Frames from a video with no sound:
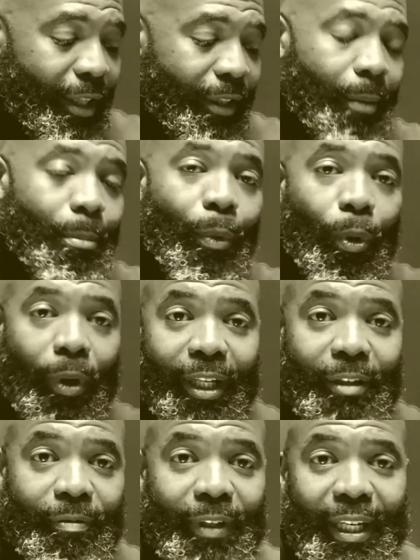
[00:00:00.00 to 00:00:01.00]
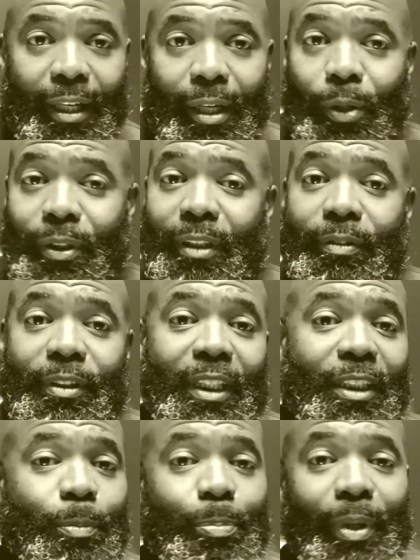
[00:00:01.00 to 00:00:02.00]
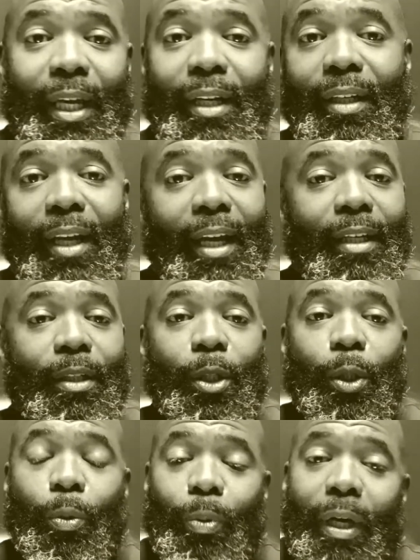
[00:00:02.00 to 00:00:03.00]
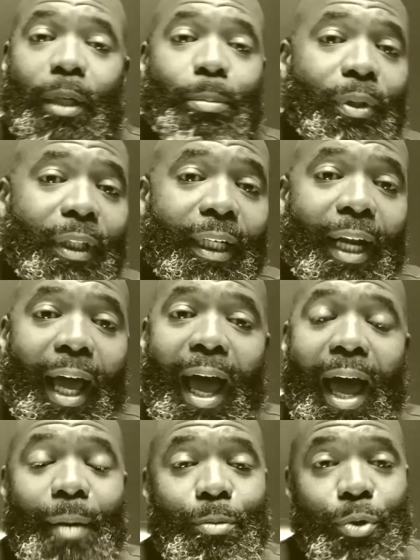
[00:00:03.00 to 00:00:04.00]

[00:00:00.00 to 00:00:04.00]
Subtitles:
the morning videos have just been incredible. And I'm